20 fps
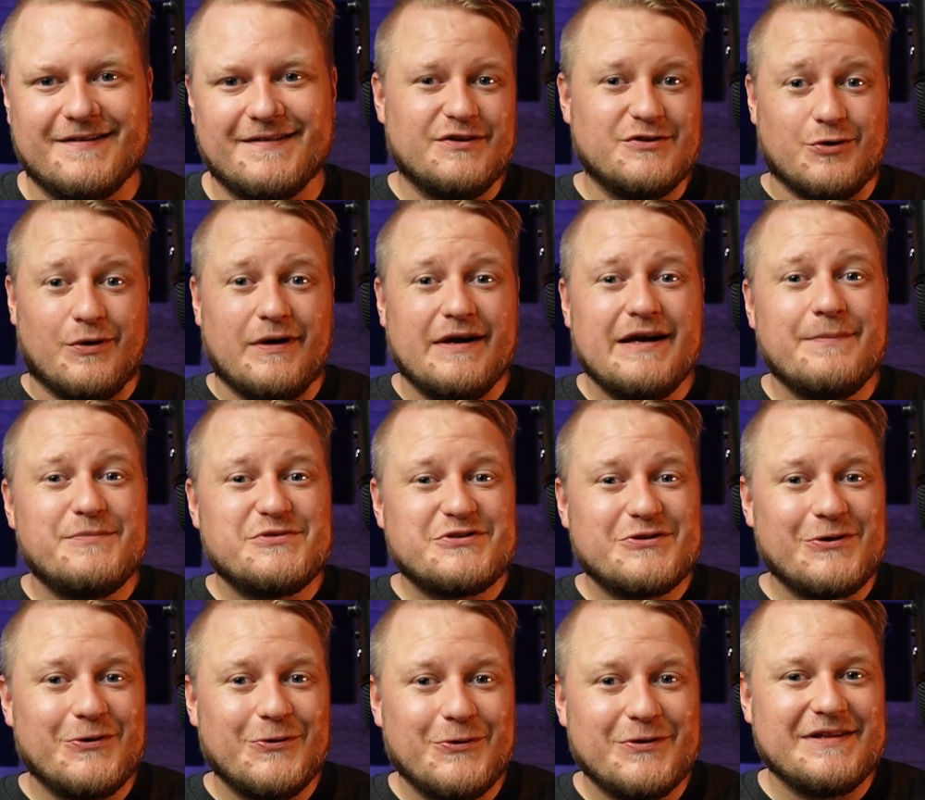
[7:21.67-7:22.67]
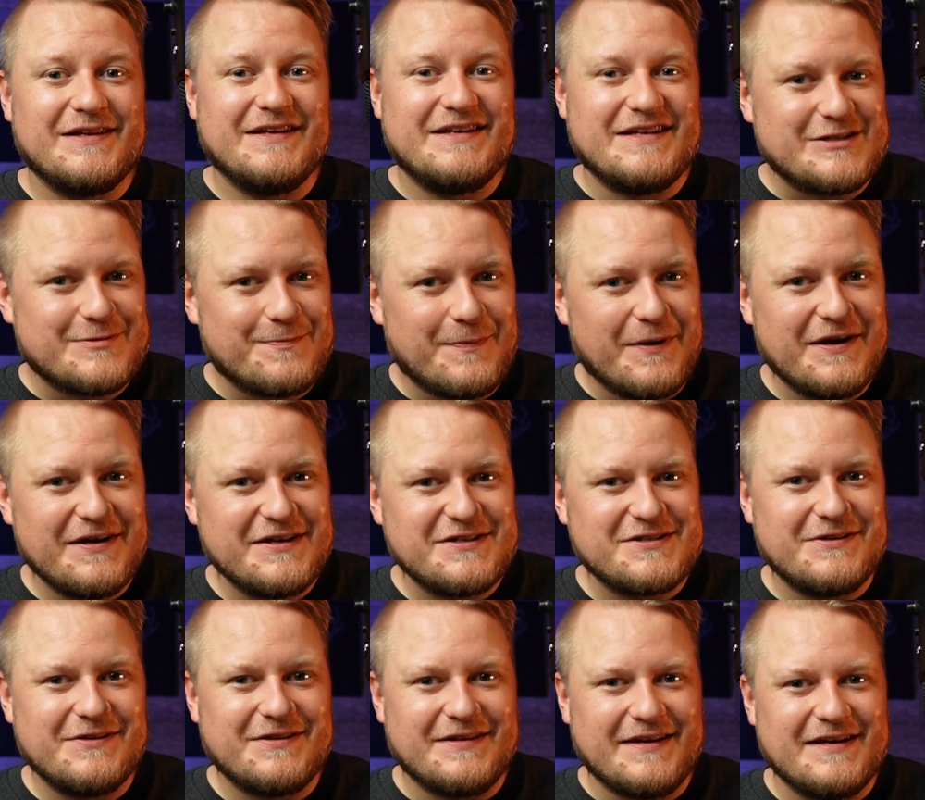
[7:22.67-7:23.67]
So I absolutely despise
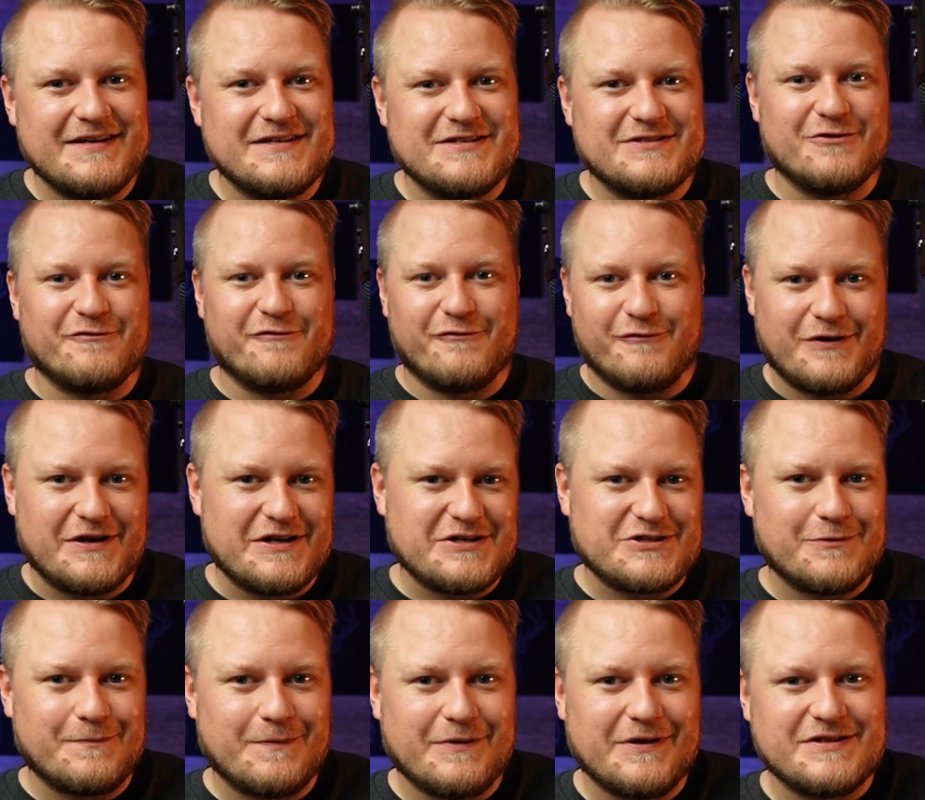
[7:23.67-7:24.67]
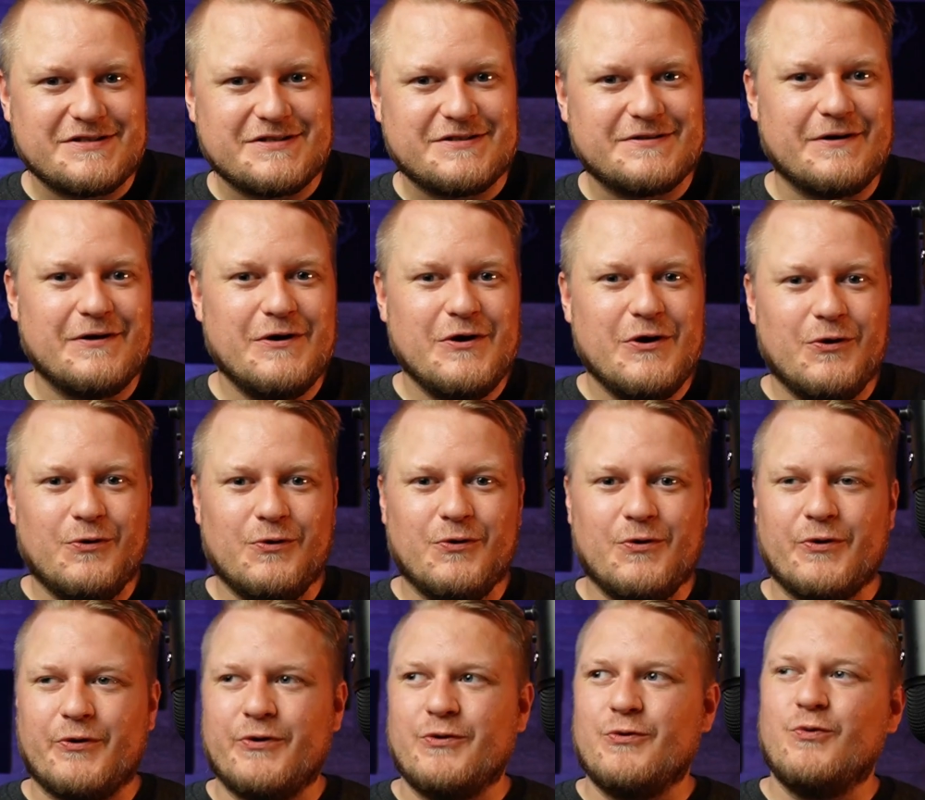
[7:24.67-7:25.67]
the taste of fresh pasta
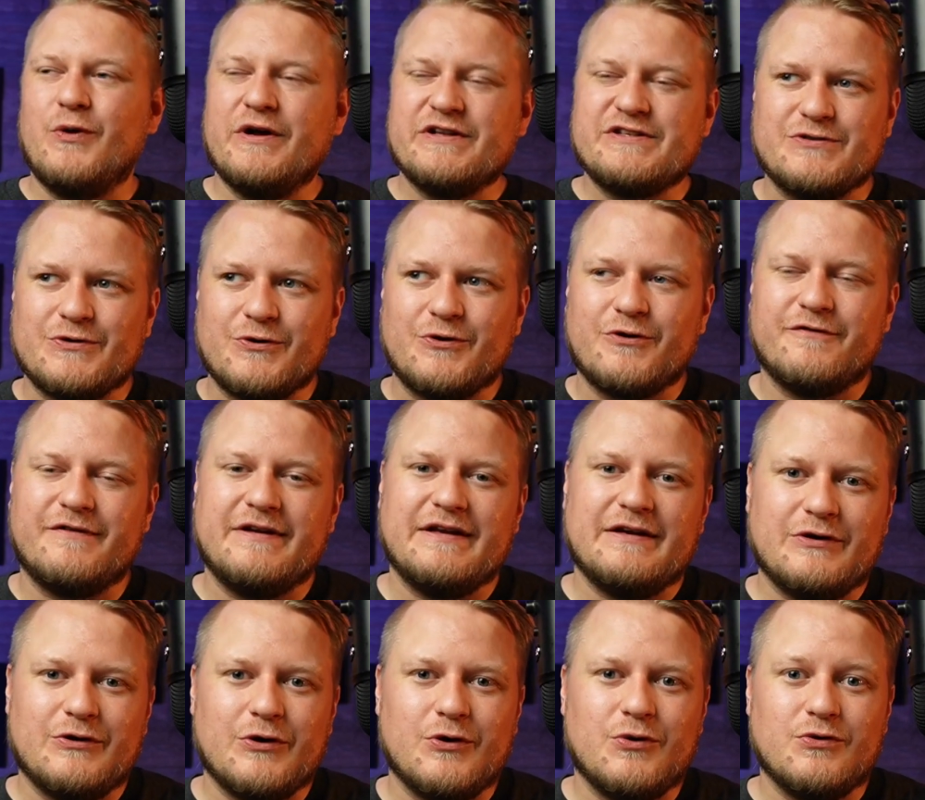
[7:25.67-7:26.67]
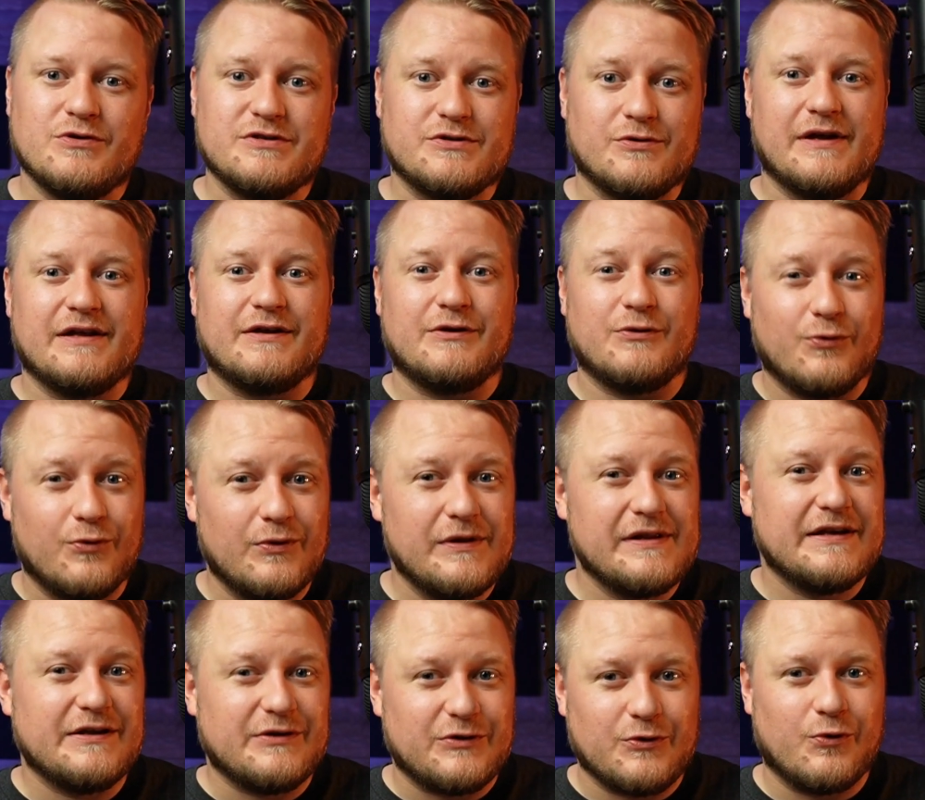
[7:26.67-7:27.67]
or what's served in those like
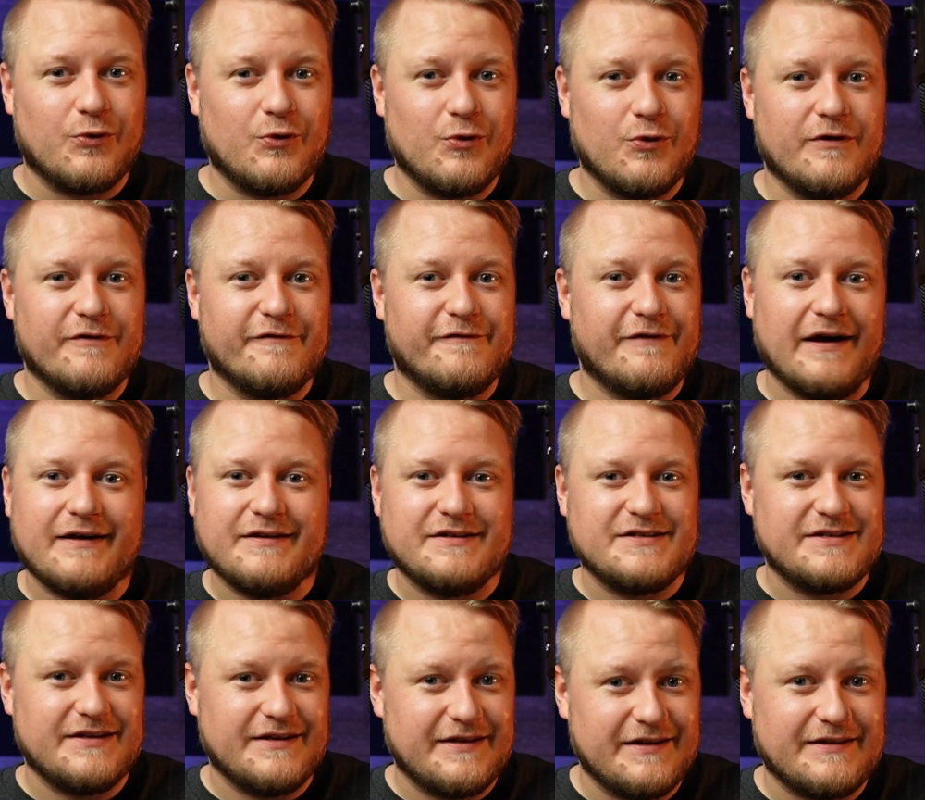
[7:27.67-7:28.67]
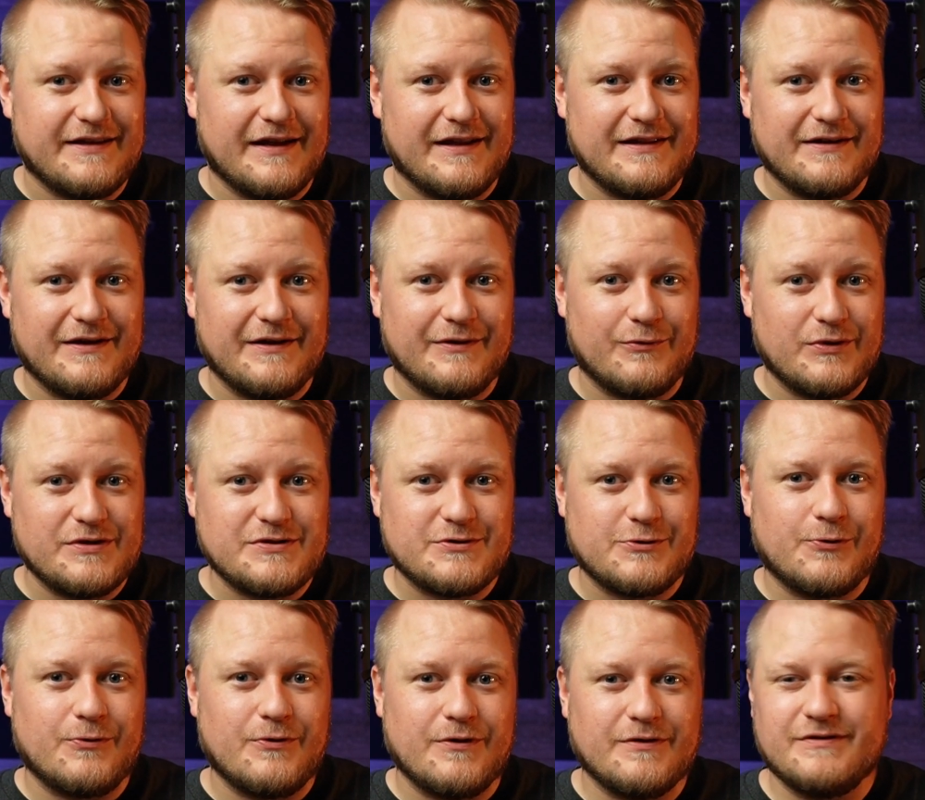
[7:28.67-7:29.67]
really true fancy Italian
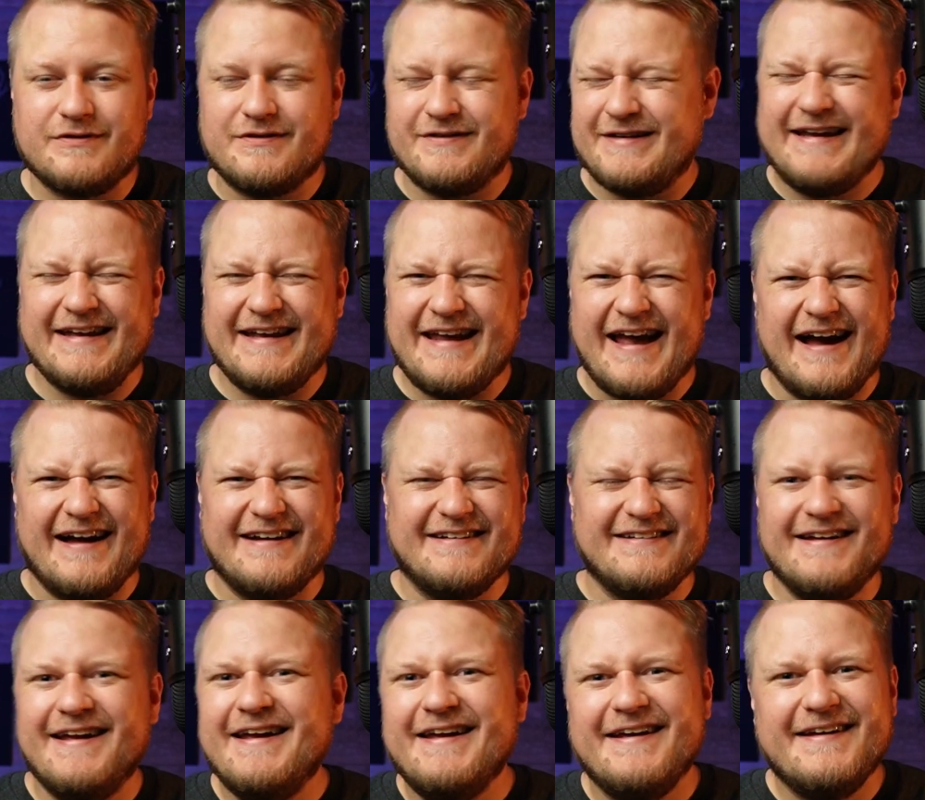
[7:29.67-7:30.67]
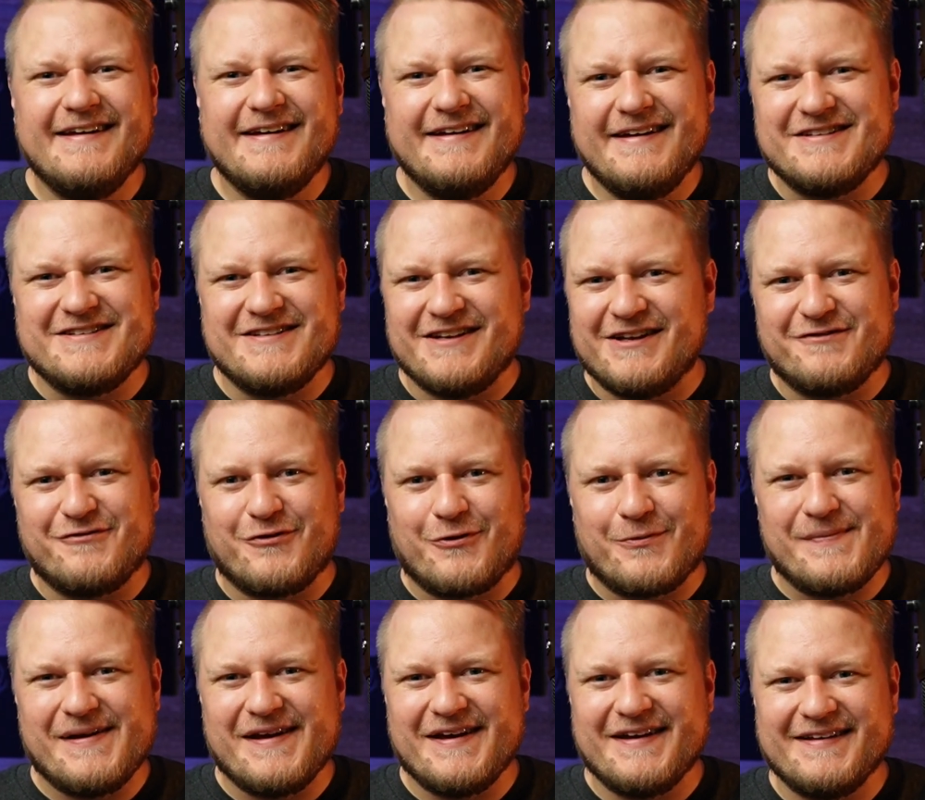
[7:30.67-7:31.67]
restaurant. Yeah, it's not for
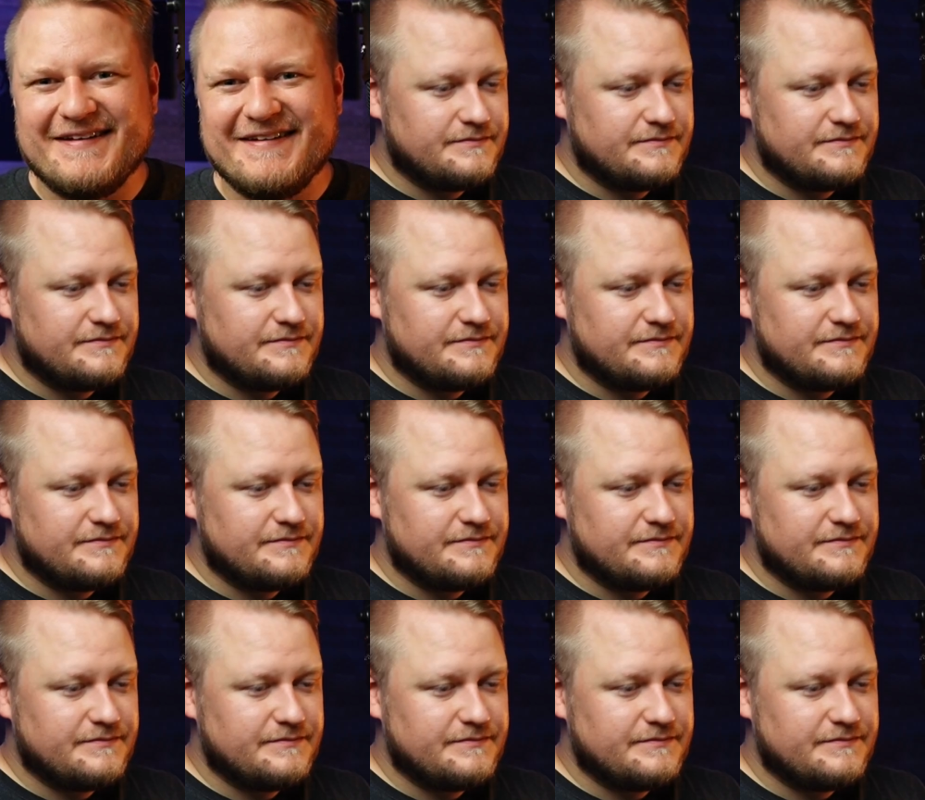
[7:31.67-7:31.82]
me.